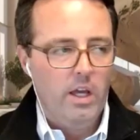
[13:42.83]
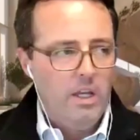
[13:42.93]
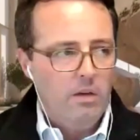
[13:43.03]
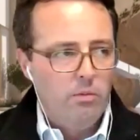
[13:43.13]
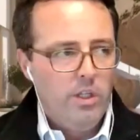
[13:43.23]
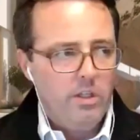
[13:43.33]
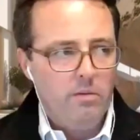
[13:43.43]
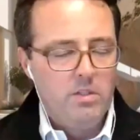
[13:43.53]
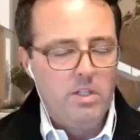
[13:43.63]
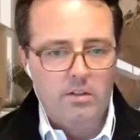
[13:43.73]
it really
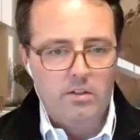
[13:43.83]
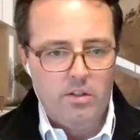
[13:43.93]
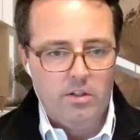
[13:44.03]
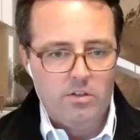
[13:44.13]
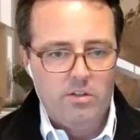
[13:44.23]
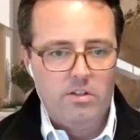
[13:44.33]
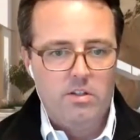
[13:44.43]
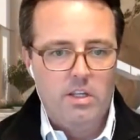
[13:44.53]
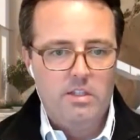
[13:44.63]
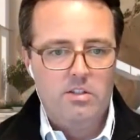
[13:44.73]
comes down to there's this
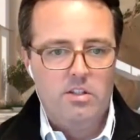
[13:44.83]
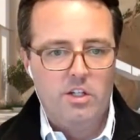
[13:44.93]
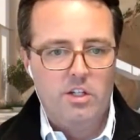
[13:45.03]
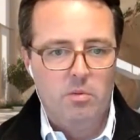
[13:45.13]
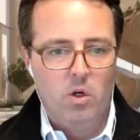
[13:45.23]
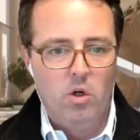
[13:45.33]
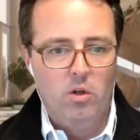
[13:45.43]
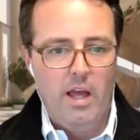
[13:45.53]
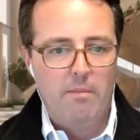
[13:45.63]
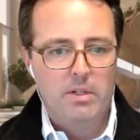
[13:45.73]

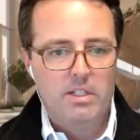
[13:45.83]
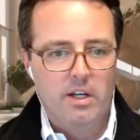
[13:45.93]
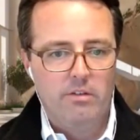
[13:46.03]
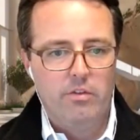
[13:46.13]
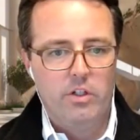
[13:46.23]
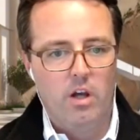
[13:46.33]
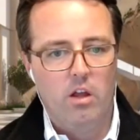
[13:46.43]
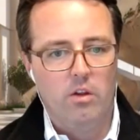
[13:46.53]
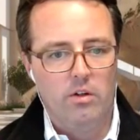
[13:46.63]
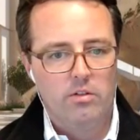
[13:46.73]
insatiable appetite for
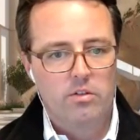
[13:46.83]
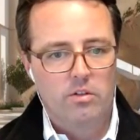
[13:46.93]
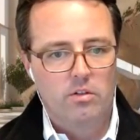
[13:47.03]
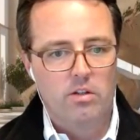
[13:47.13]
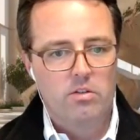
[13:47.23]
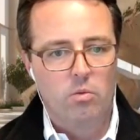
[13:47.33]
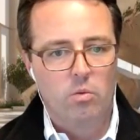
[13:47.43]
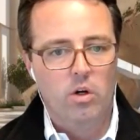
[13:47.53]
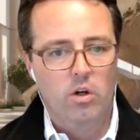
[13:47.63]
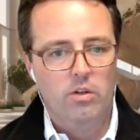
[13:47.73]
dollars across the
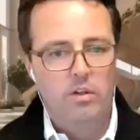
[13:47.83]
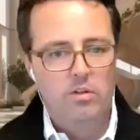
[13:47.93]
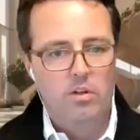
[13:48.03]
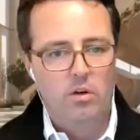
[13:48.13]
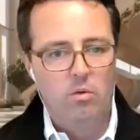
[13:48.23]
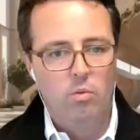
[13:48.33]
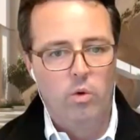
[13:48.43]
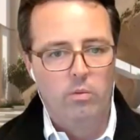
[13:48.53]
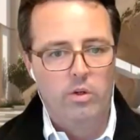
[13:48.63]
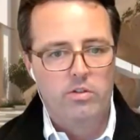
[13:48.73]
world. And so
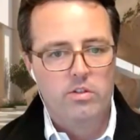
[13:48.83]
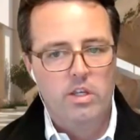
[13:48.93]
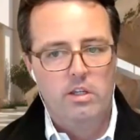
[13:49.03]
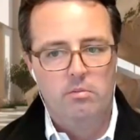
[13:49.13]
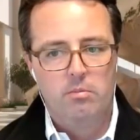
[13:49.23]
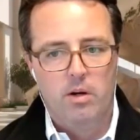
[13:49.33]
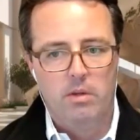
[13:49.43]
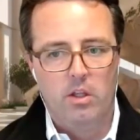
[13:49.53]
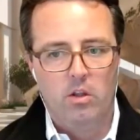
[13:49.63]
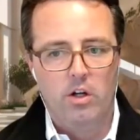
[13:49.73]
where we're seeing probably
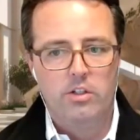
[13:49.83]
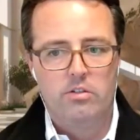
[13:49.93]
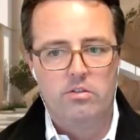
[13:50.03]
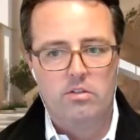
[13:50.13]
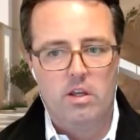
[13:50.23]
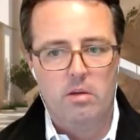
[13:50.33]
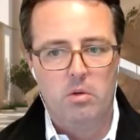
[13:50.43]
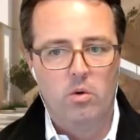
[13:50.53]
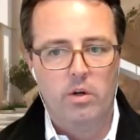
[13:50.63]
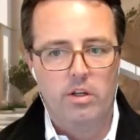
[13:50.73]
the largest
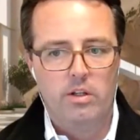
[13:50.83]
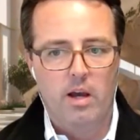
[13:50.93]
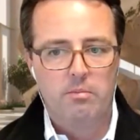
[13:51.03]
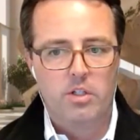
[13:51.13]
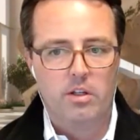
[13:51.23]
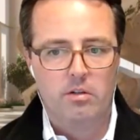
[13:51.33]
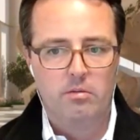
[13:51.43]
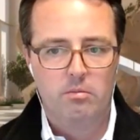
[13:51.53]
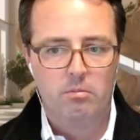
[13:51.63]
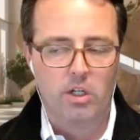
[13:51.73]
stablecoin adoption
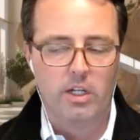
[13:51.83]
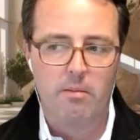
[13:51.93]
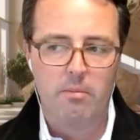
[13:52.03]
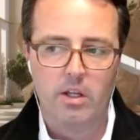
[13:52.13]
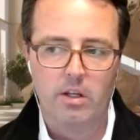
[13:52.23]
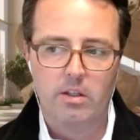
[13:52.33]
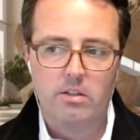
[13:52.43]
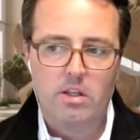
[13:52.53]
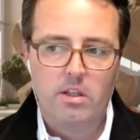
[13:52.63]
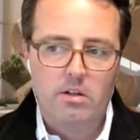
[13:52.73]
per capita
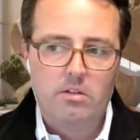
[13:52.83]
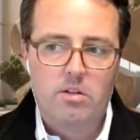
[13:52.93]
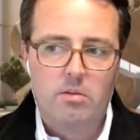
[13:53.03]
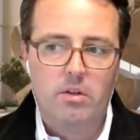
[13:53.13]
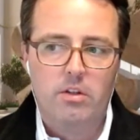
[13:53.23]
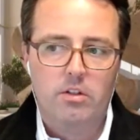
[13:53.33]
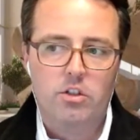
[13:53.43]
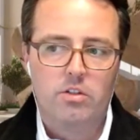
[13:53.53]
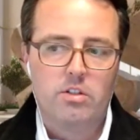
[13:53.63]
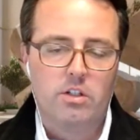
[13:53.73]
is in some of the
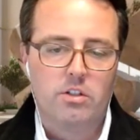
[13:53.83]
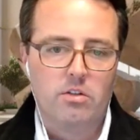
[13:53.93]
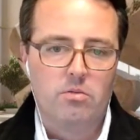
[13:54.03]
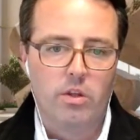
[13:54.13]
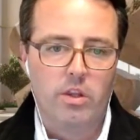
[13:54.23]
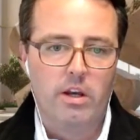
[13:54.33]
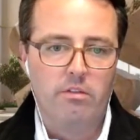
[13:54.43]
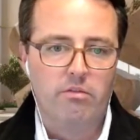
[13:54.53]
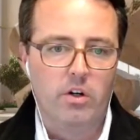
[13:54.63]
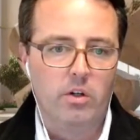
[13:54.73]
jurisdictions where they
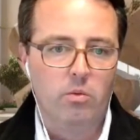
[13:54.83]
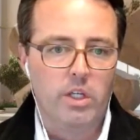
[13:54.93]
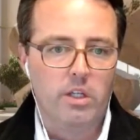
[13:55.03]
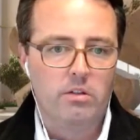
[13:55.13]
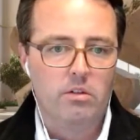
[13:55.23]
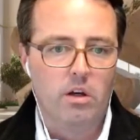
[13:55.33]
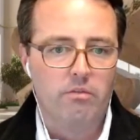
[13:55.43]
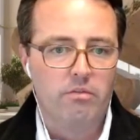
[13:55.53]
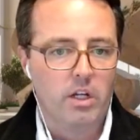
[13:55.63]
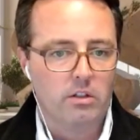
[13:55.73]
have very weak
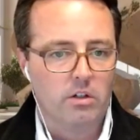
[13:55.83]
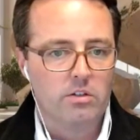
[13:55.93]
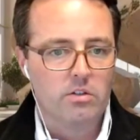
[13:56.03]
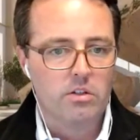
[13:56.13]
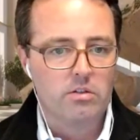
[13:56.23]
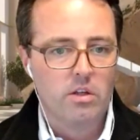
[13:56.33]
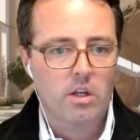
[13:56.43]
fiat currencies.